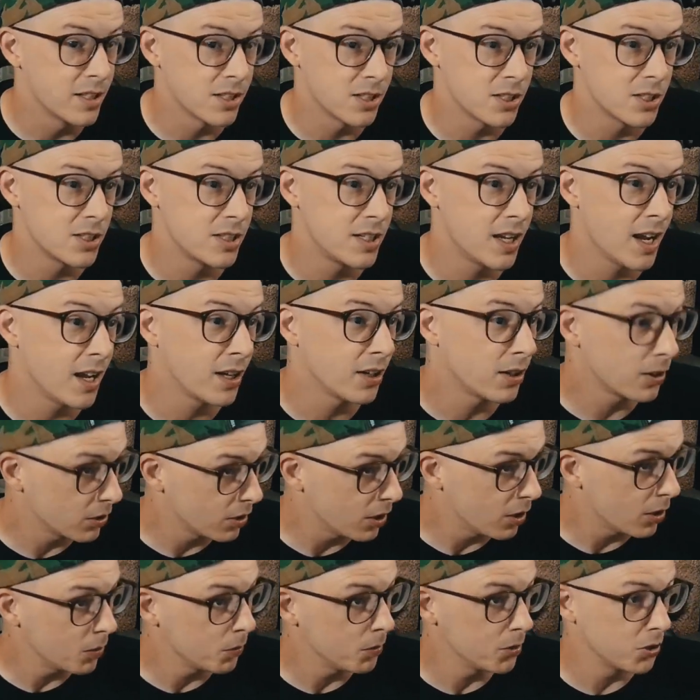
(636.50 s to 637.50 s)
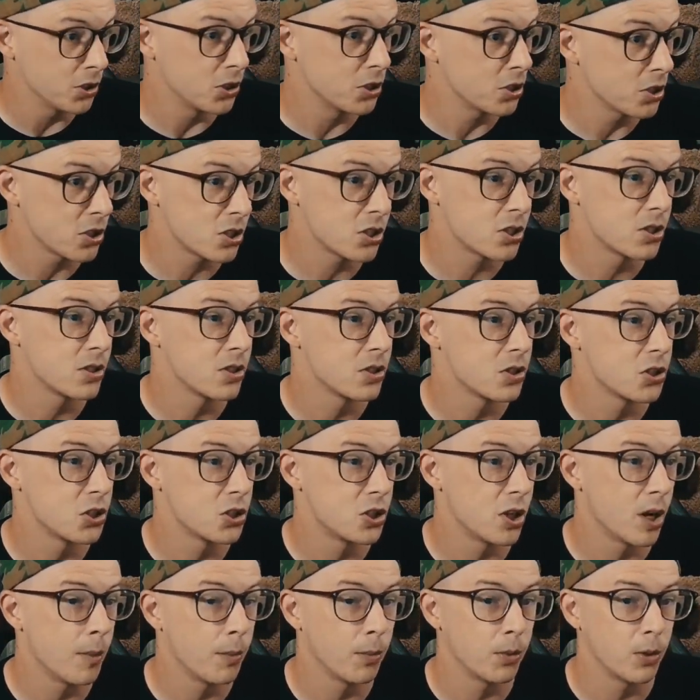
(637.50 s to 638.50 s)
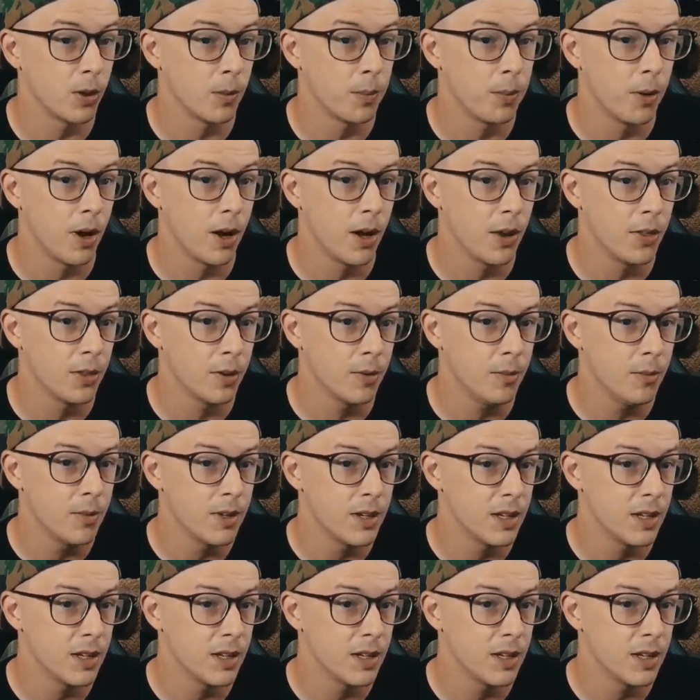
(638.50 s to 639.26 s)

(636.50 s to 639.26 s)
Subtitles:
a standalone, when you just stumble upon them